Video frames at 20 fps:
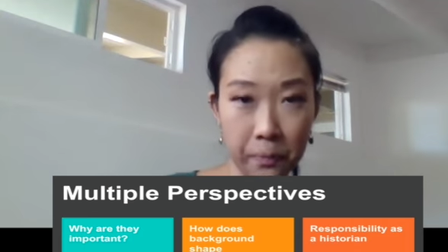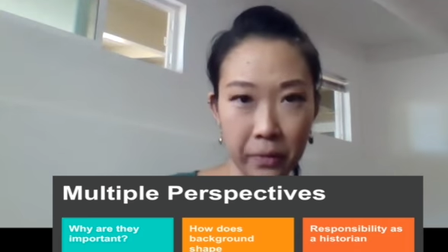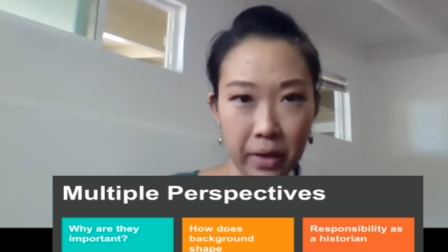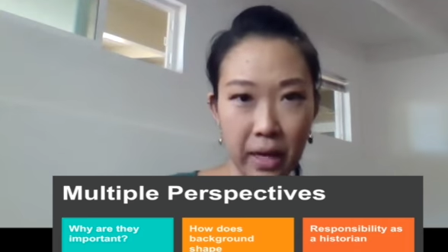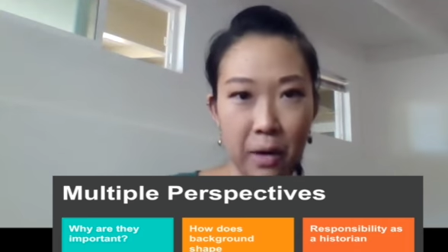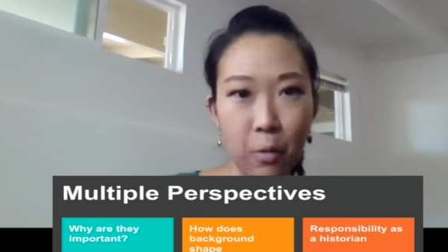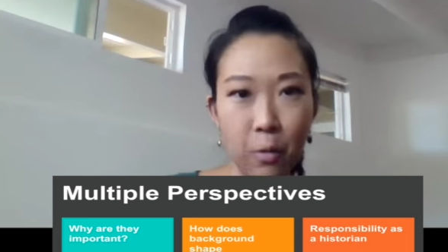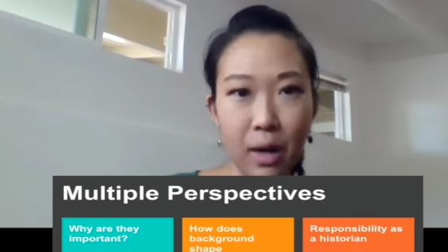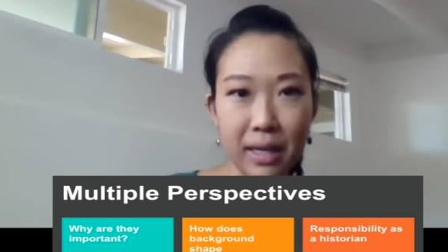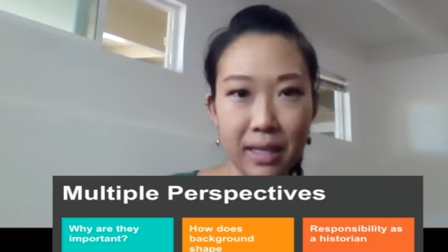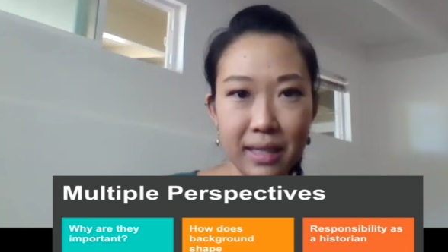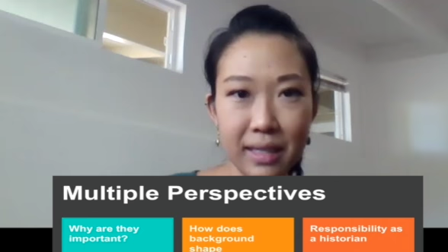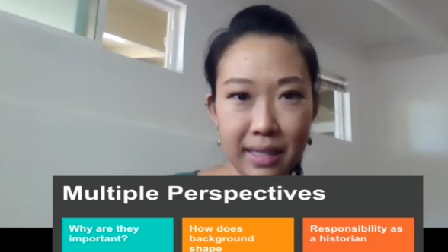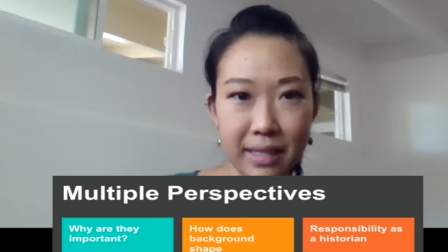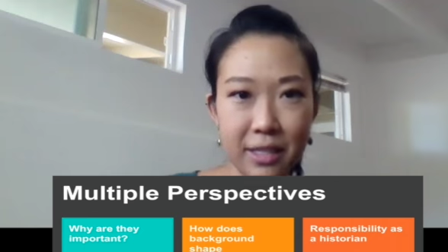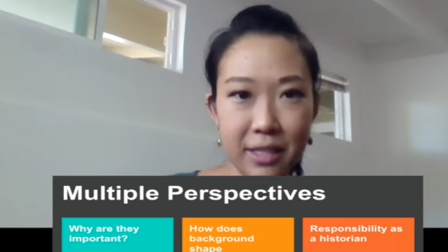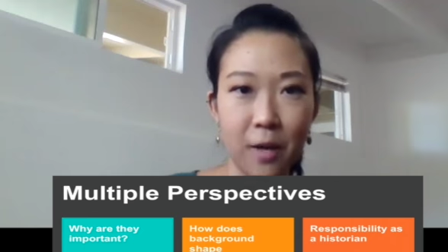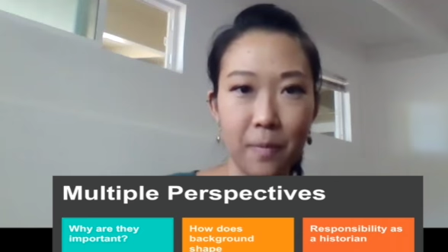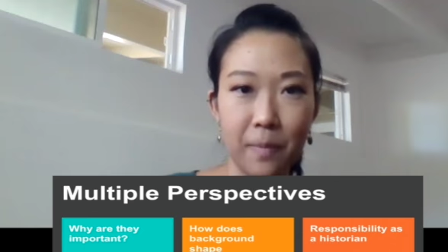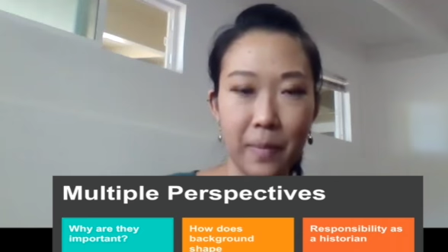I wanted to
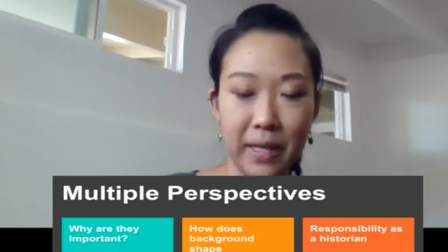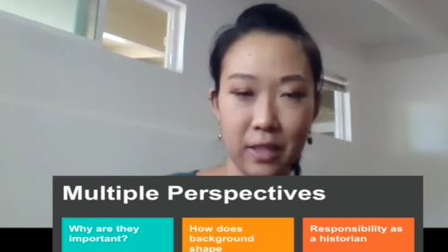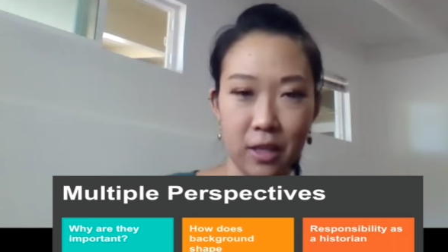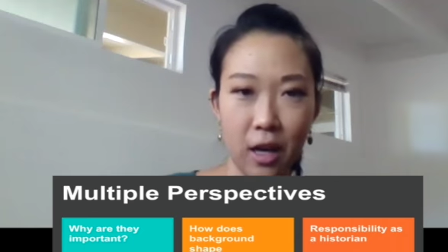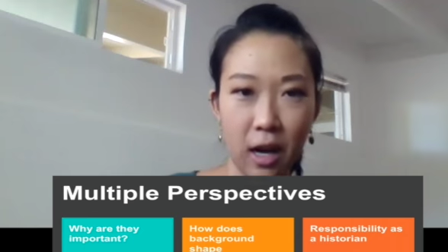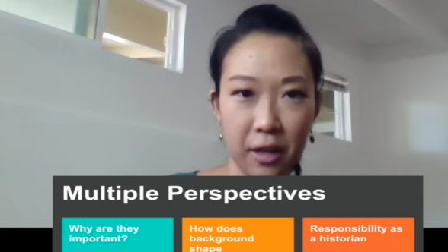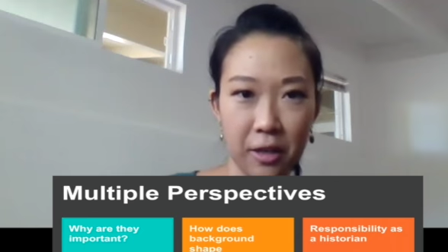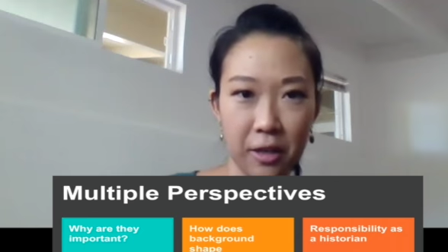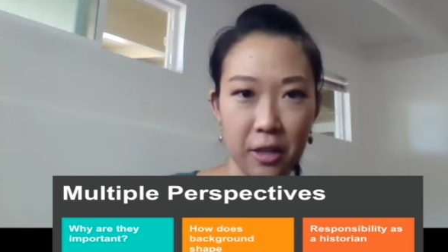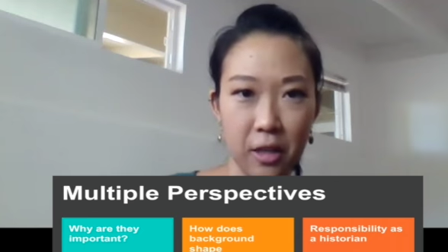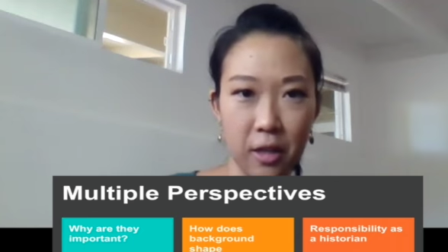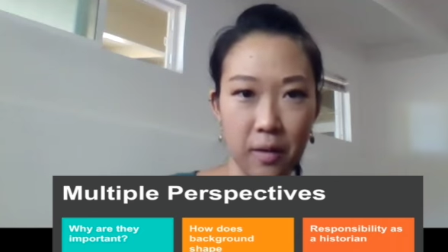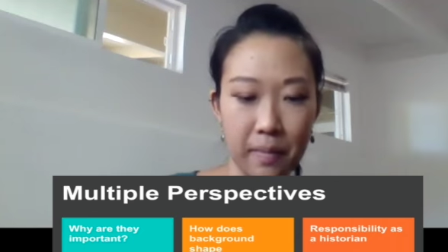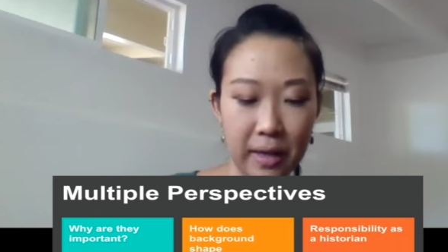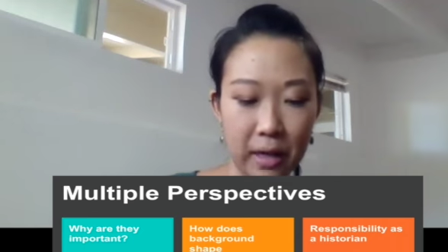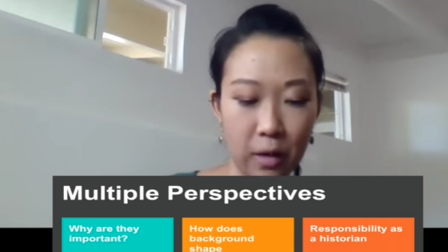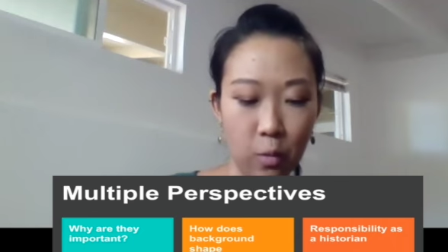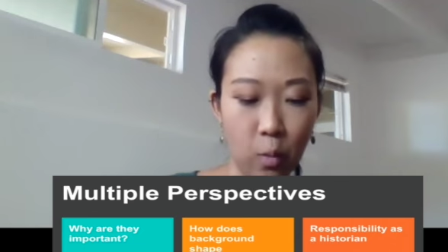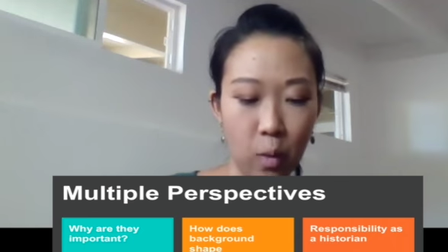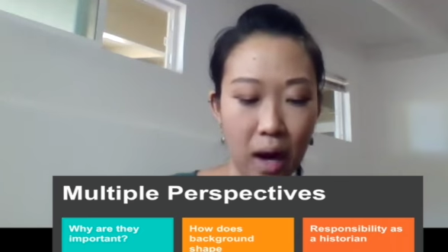start by talking
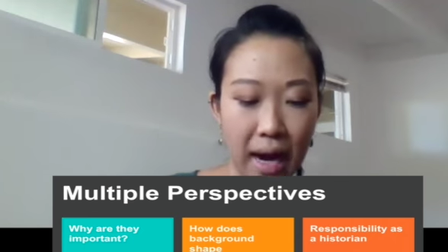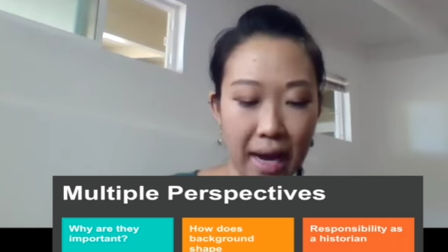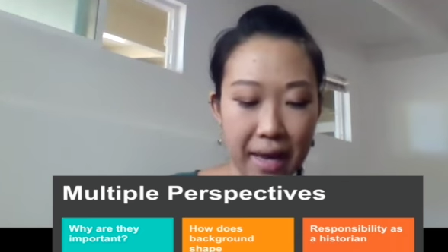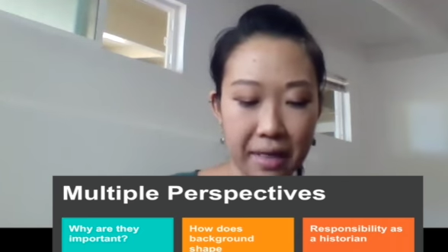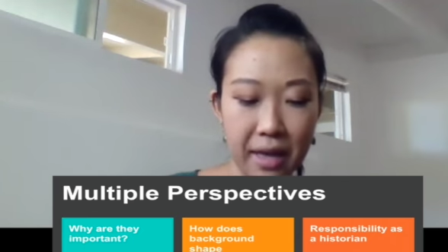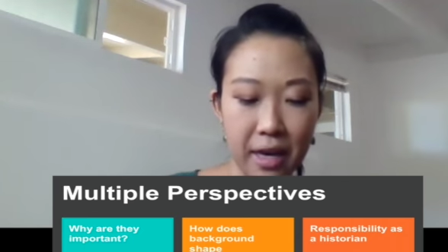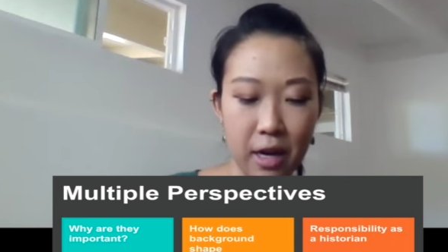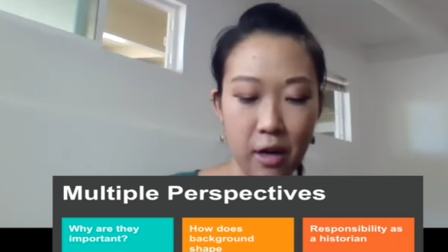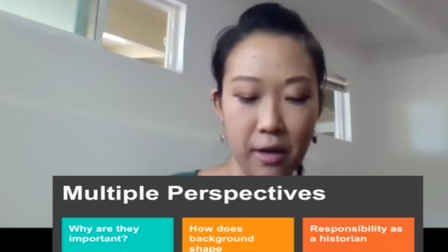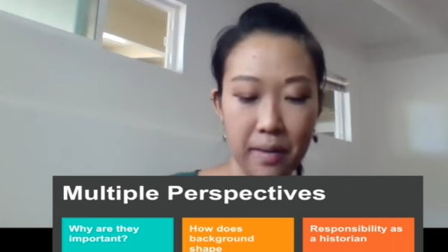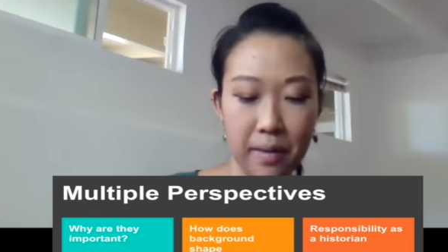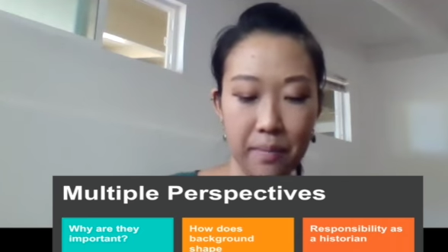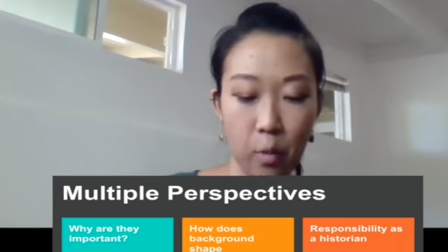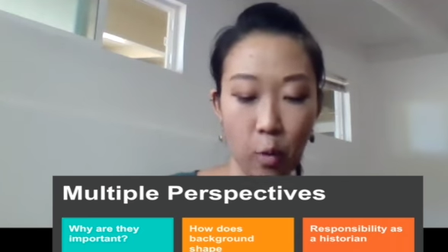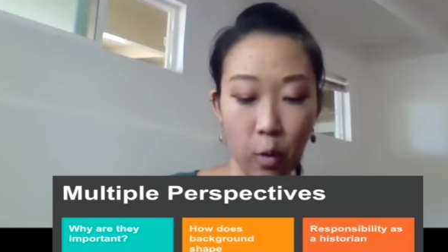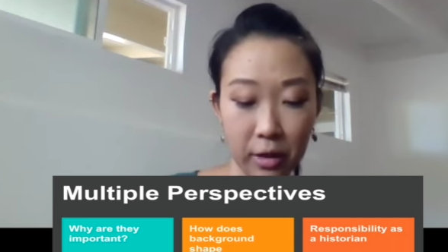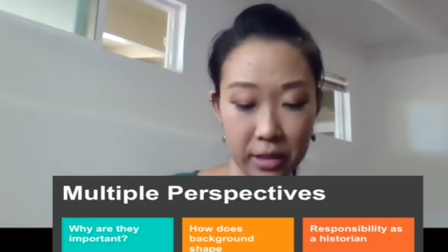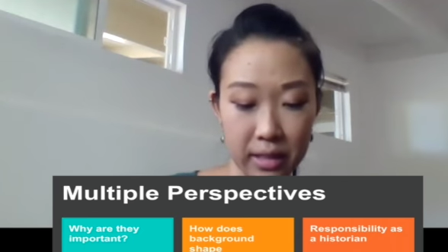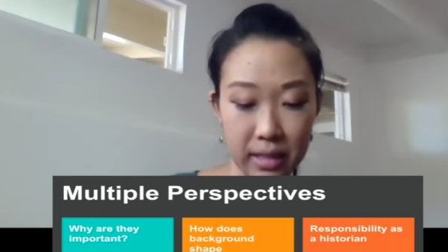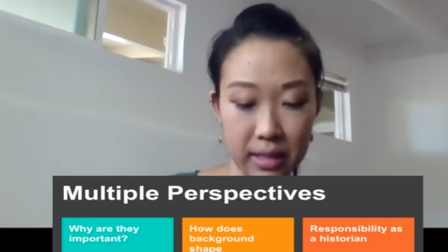about why they are
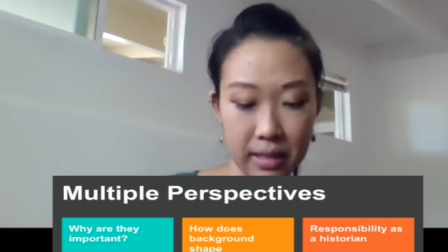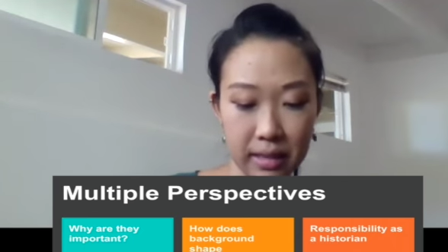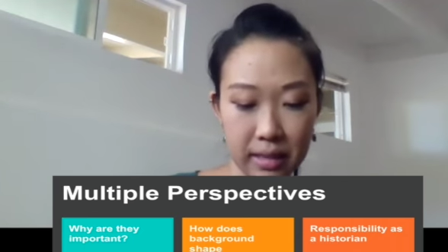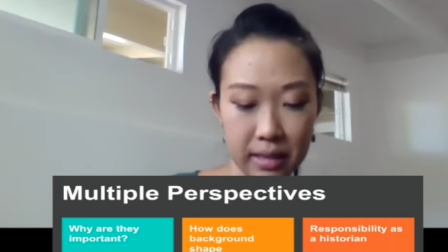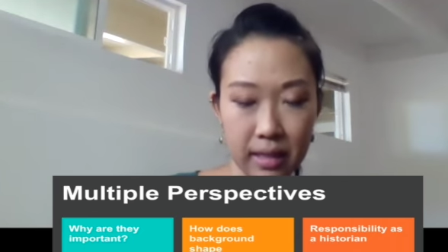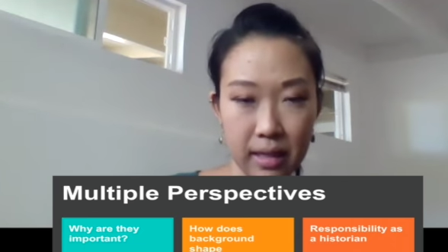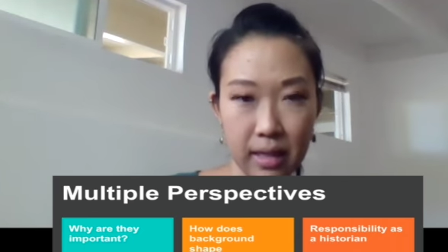important.